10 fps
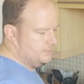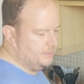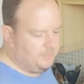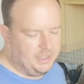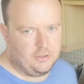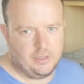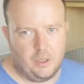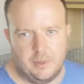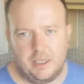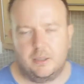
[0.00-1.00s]
I'll pack all
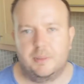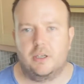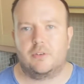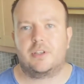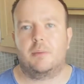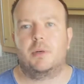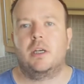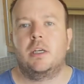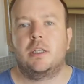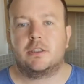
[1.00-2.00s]
that away in a minute off camera.
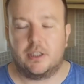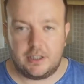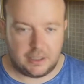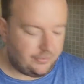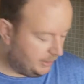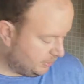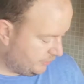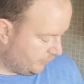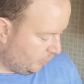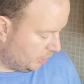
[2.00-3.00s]
So thank you very
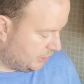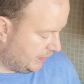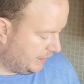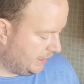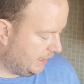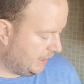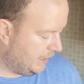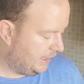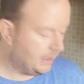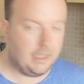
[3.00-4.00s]
much for watching.
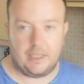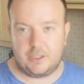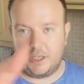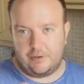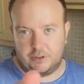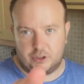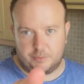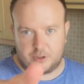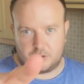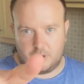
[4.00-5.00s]
Like, share and
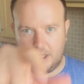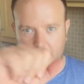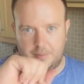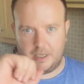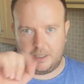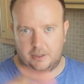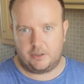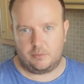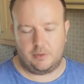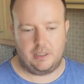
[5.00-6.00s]
subscribe.
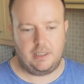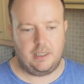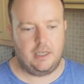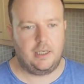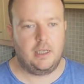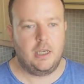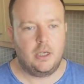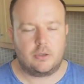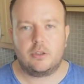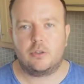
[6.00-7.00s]
And we
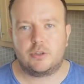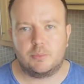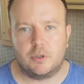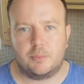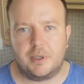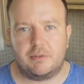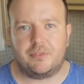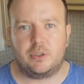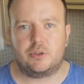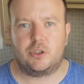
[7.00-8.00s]
can do some more beer
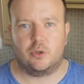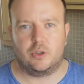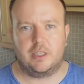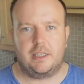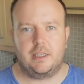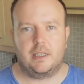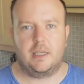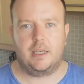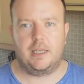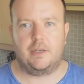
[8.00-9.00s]
reviews shortly
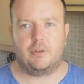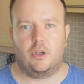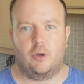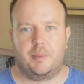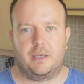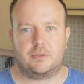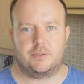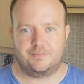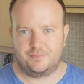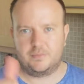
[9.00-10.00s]
here on the Hop
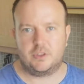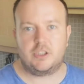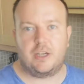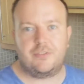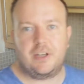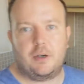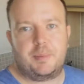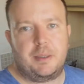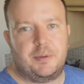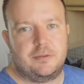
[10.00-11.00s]
House. Ciao for now,
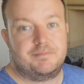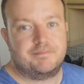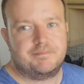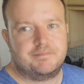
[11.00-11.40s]
people.